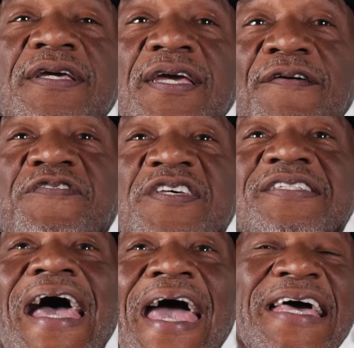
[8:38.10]

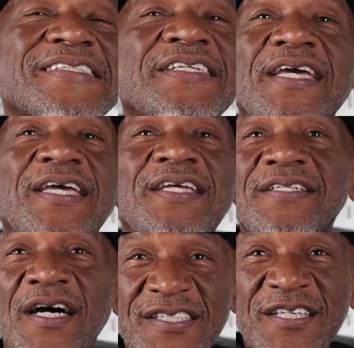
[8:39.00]
this ass kicking
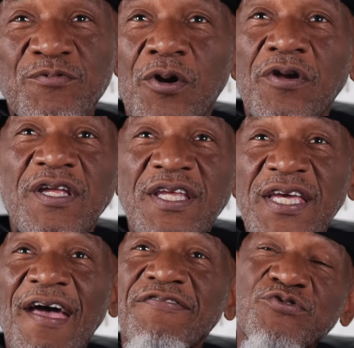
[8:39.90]
doesn't work and he
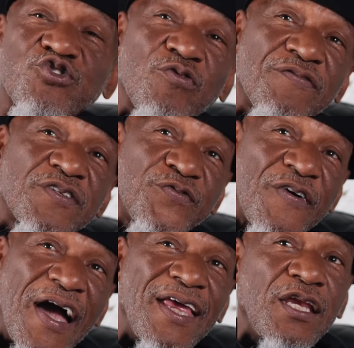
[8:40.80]
has some strength to
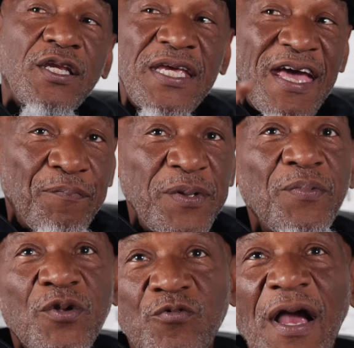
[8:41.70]
fight and he have
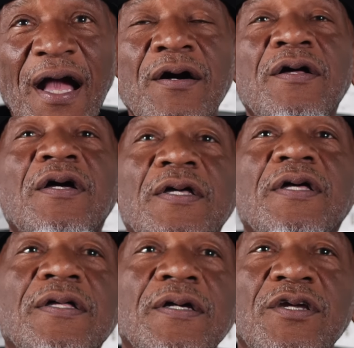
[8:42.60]
people around,
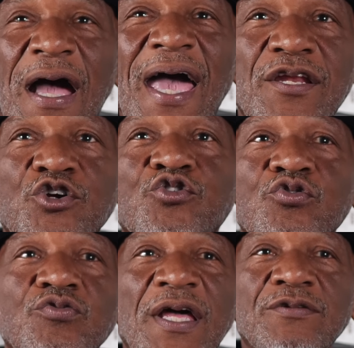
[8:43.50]
and I had a
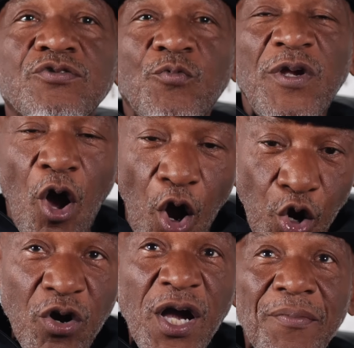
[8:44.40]
crew, we all
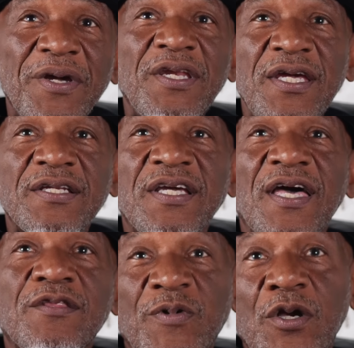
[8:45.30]
going to come in here
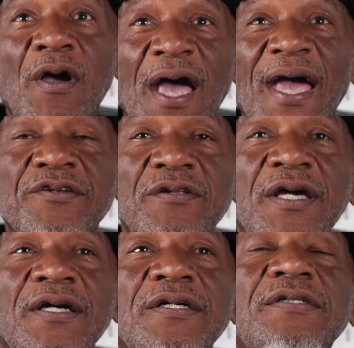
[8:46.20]
together. We're going to handle
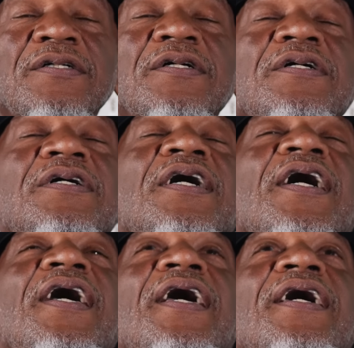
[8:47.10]
that.
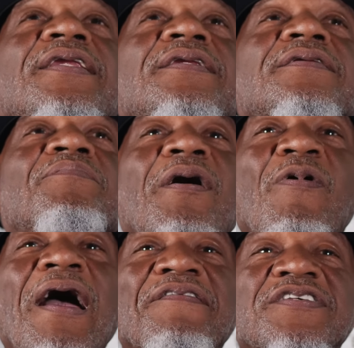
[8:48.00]
And my
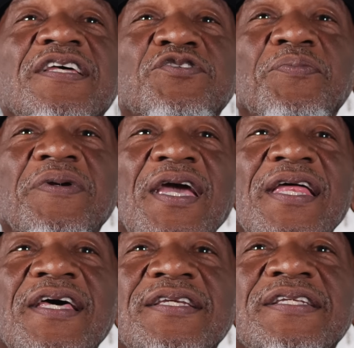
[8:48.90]
wife said to me
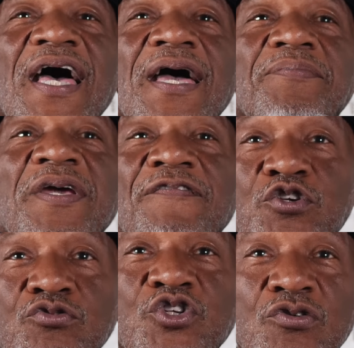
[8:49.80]
at that time, if
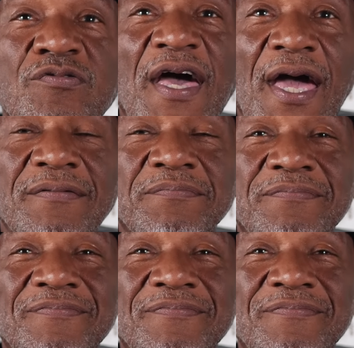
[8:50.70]
you do that,